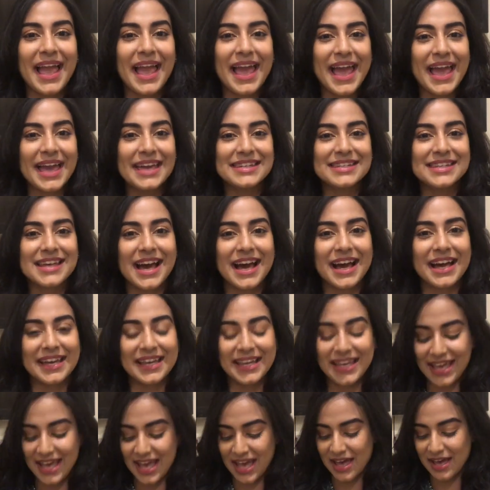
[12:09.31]
And
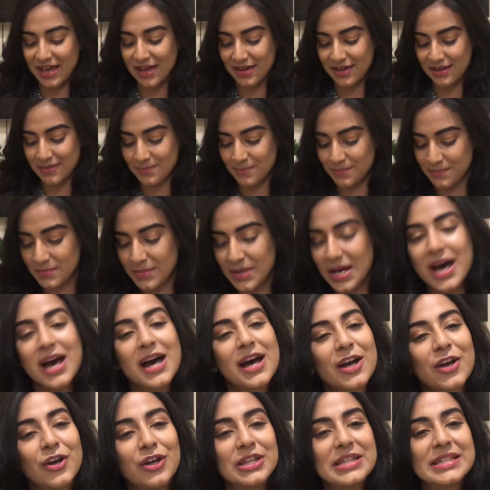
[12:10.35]
I am
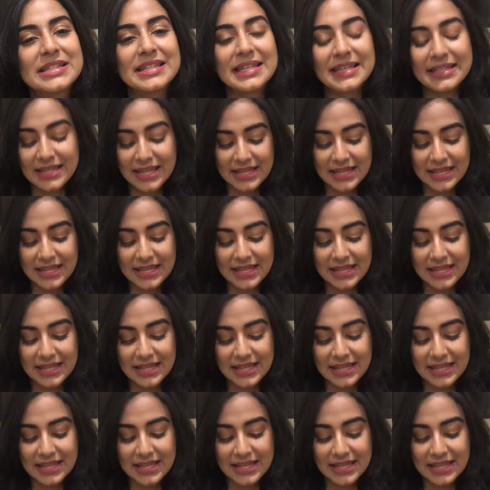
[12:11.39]
gonna say